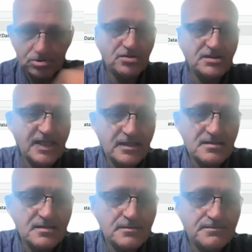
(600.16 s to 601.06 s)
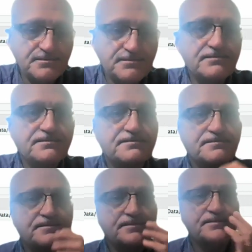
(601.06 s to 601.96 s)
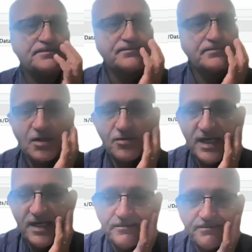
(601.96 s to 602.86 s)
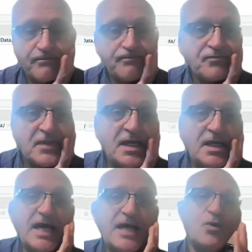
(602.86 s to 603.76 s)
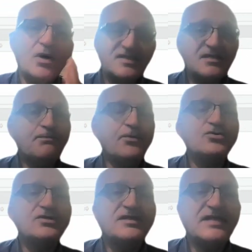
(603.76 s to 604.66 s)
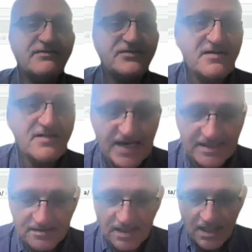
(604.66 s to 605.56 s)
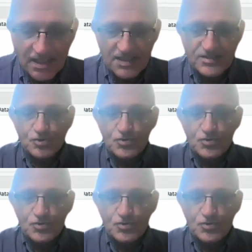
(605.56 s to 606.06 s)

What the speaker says: dot text. Okay. And what's important after that is